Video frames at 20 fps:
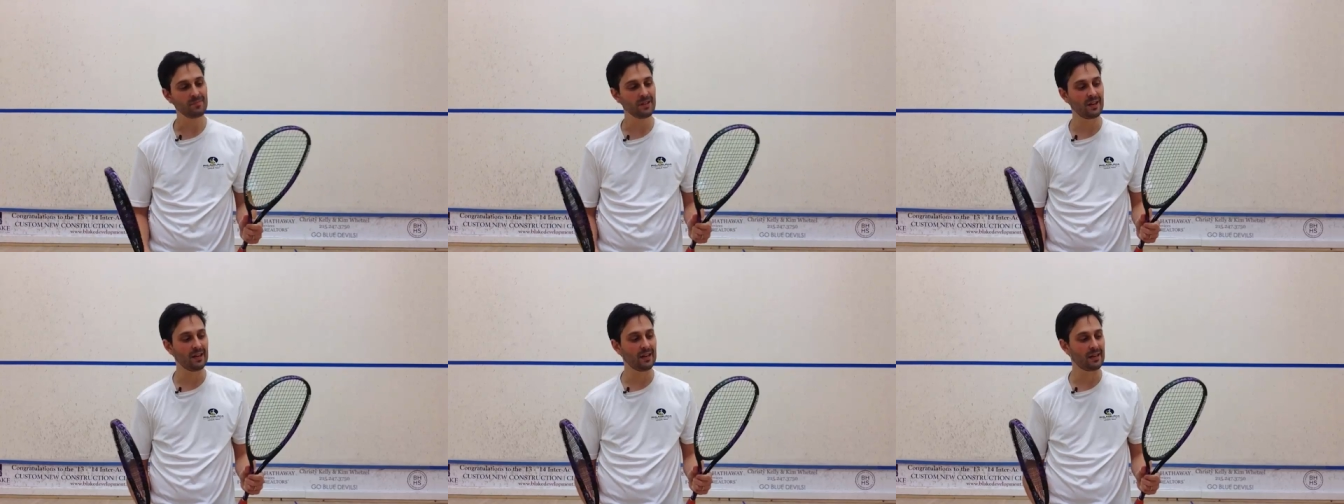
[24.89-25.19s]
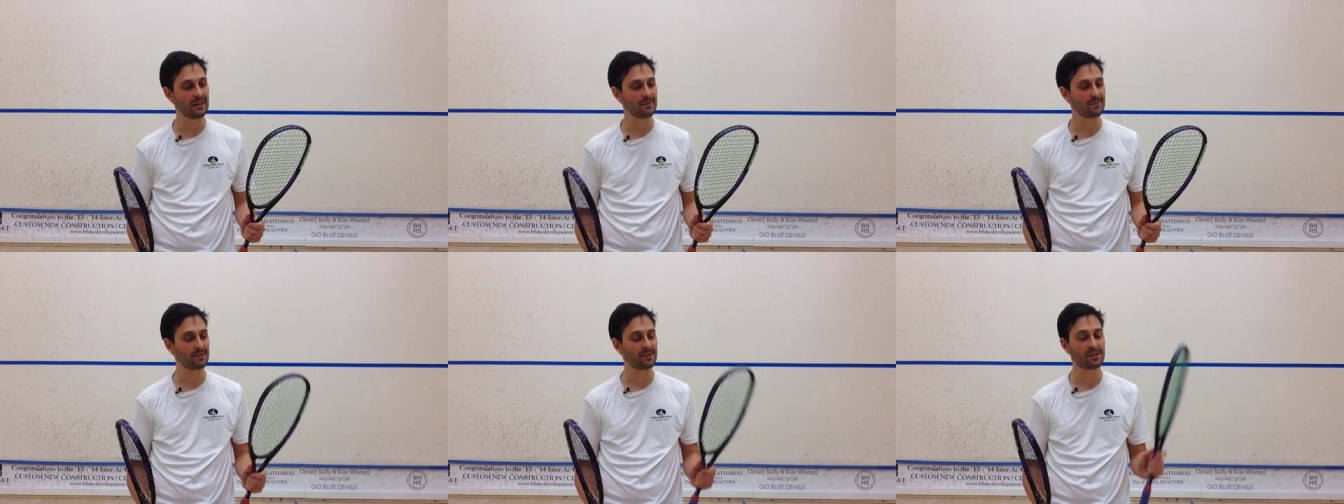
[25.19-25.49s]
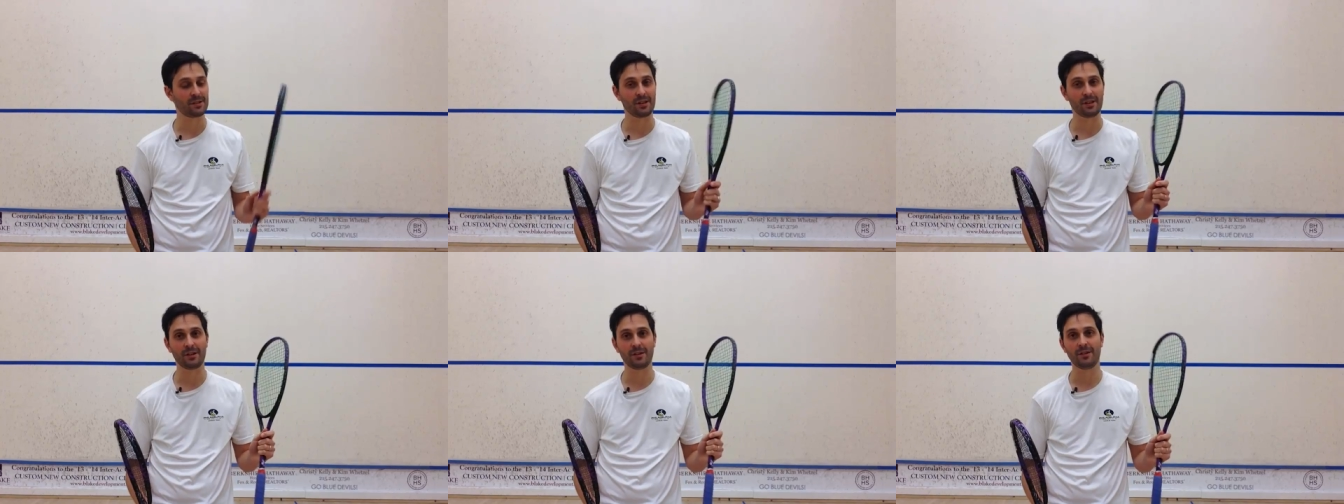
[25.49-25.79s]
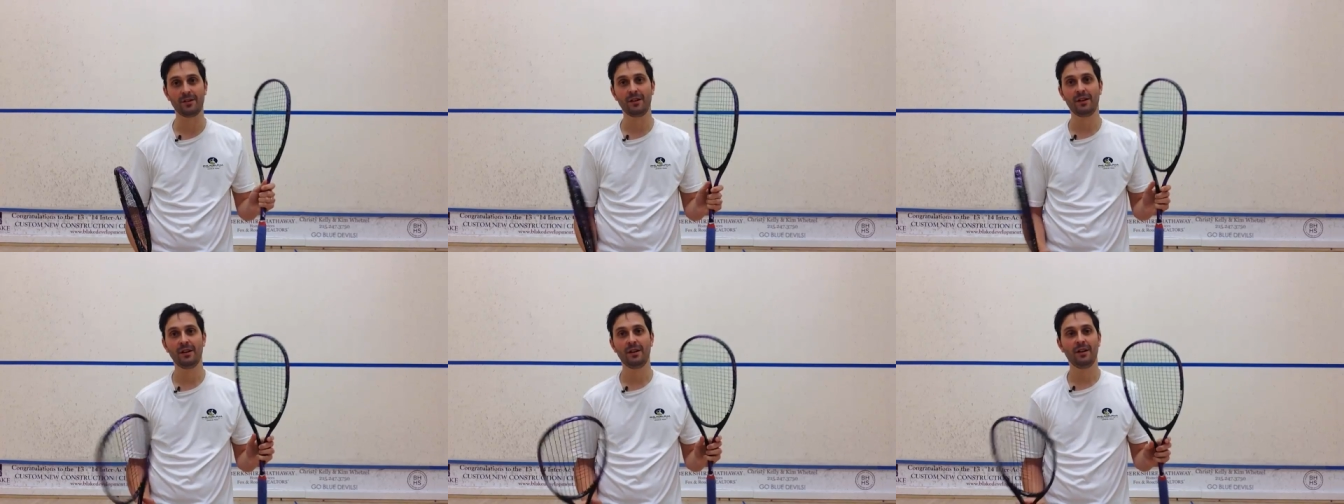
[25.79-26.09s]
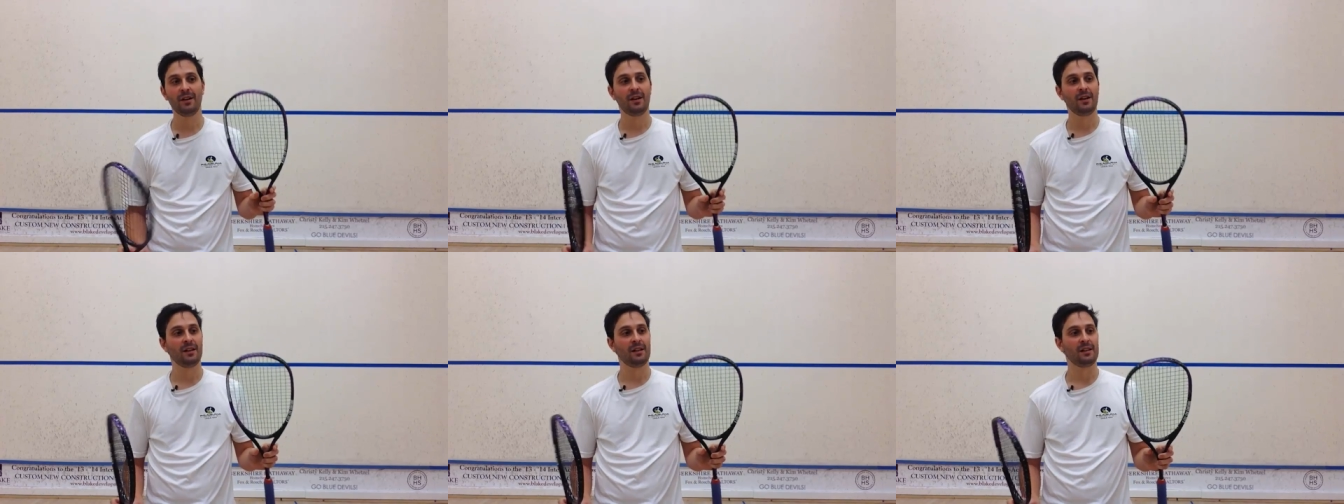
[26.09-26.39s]
Um, so
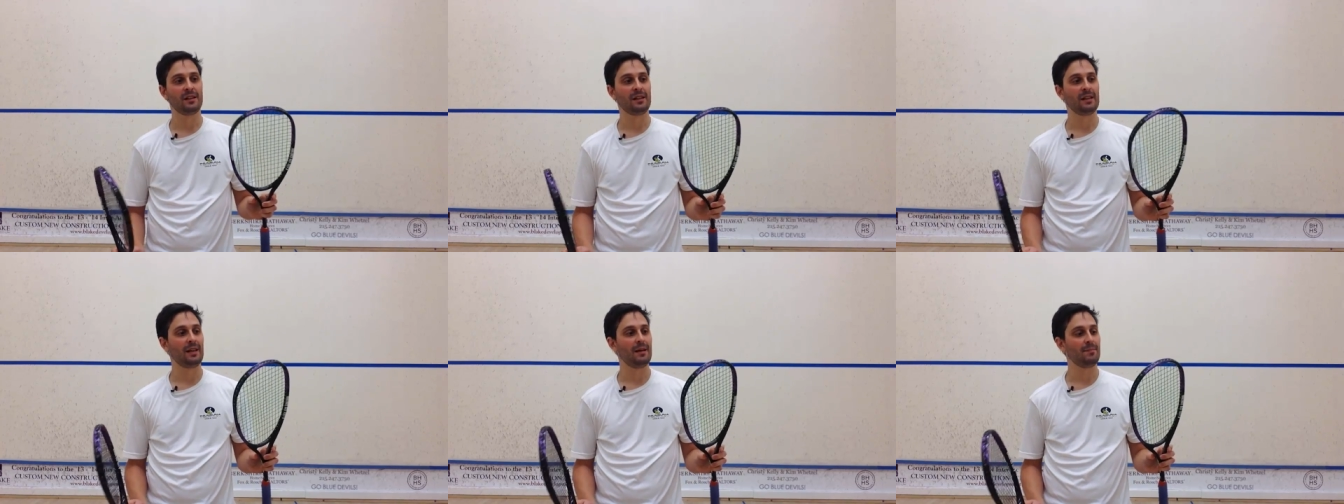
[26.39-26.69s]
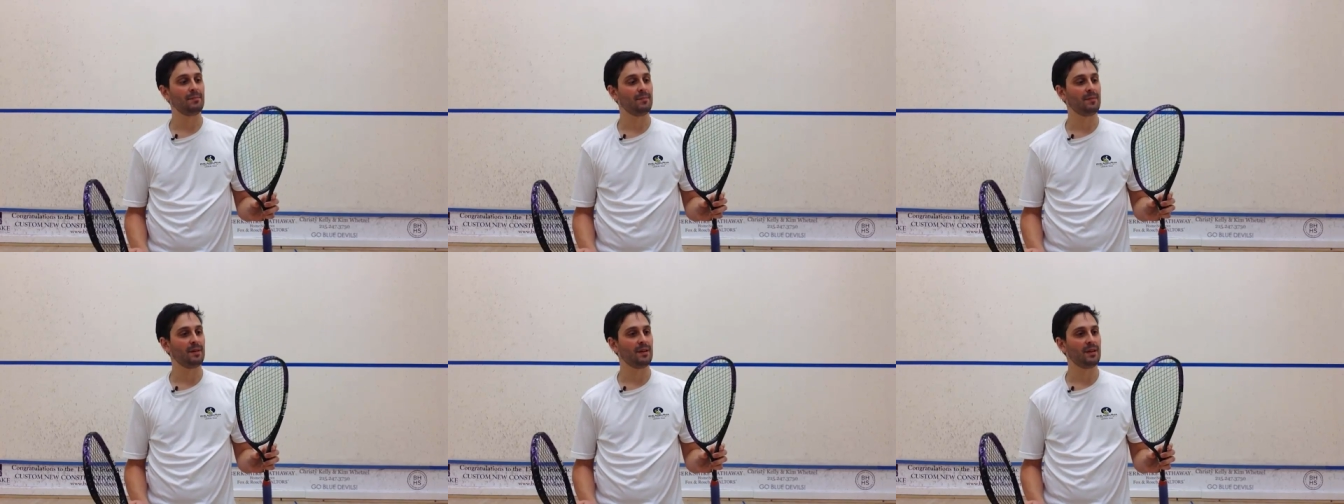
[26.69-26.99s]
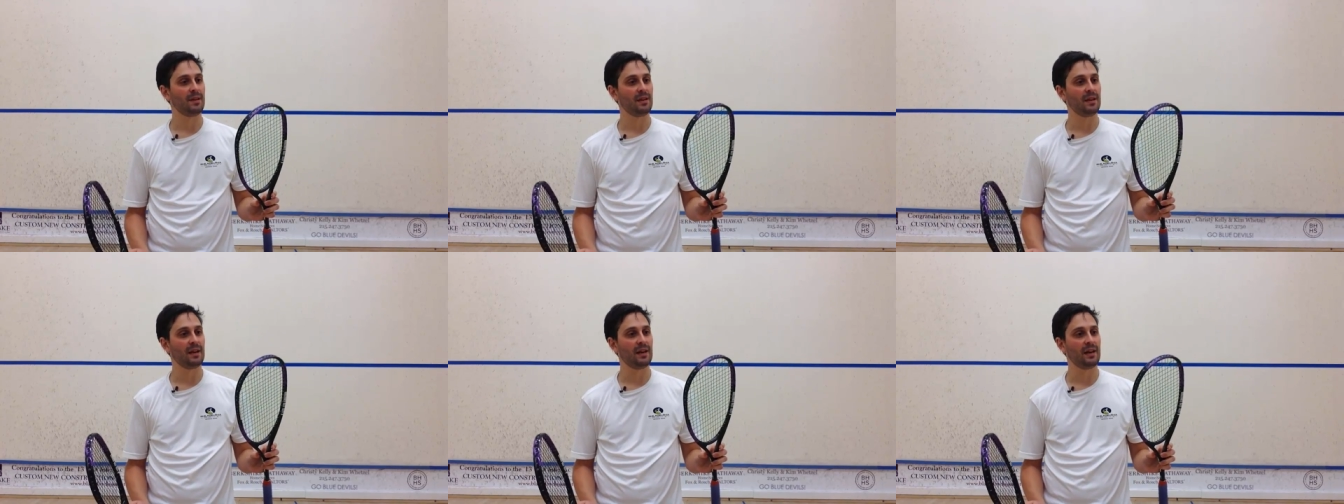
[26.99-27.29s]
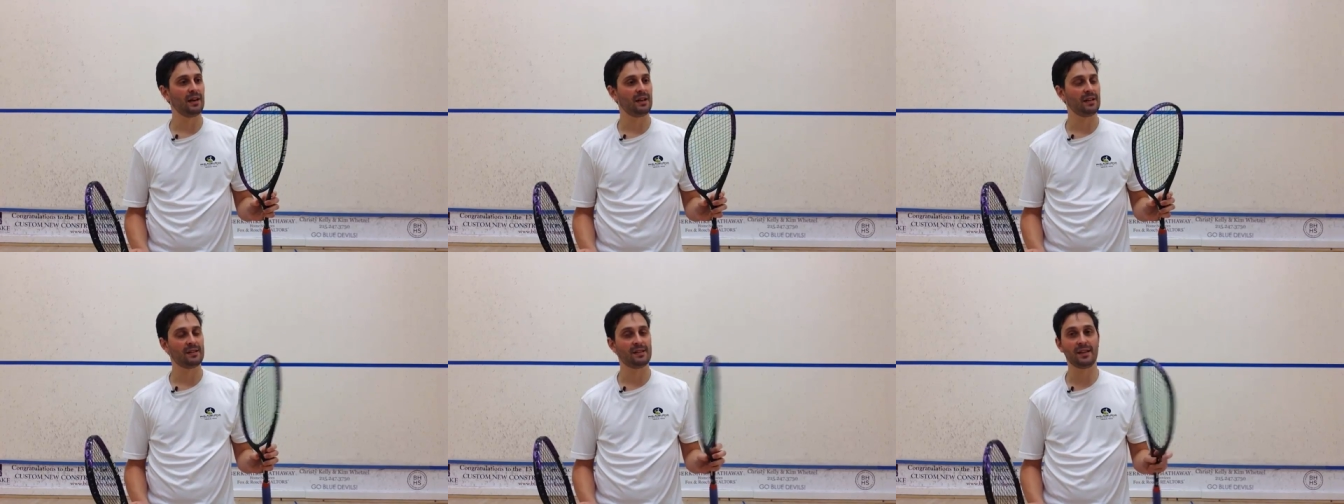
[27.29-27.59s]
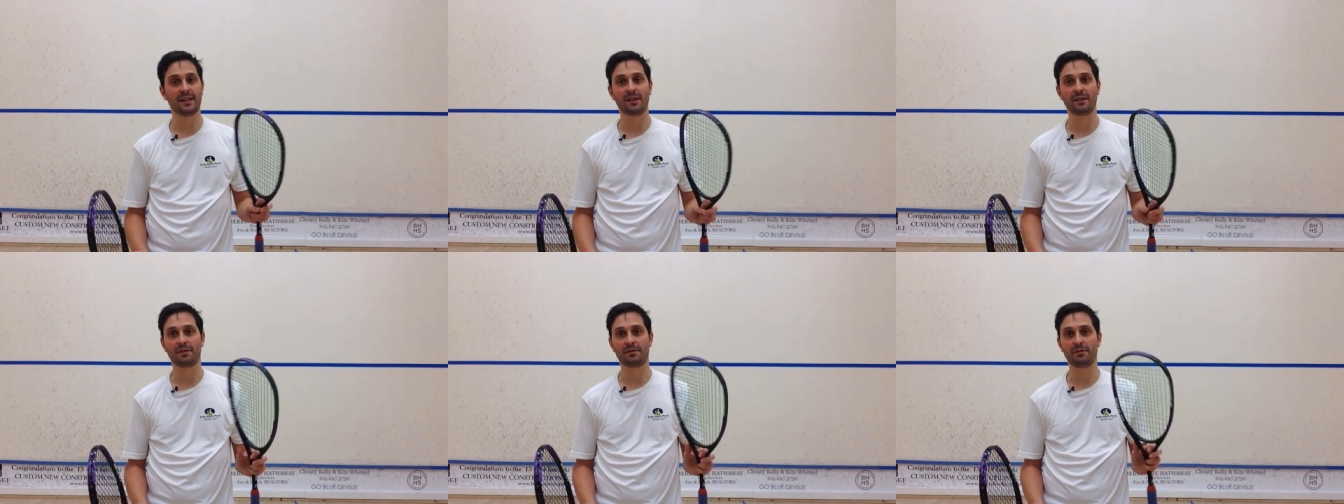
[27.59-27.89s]
let me uh,
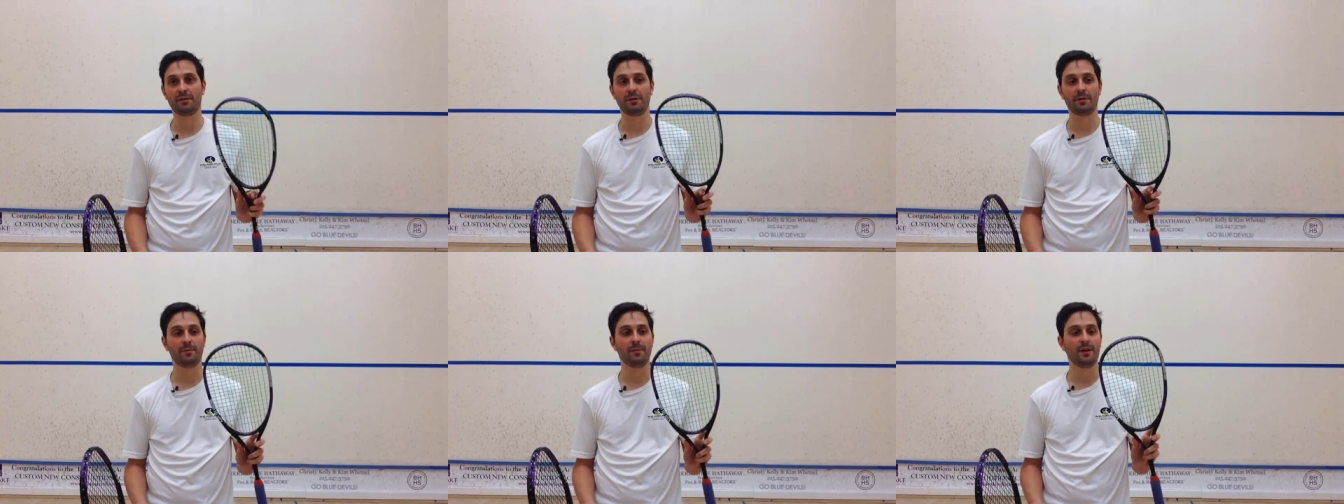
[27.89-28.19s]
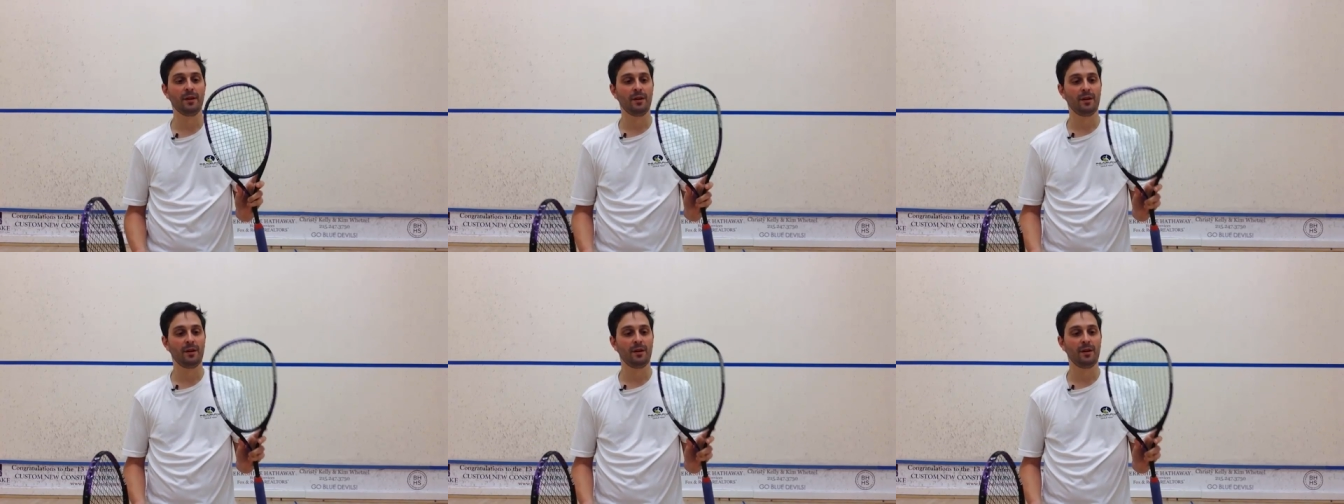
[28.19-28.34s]
take you through them.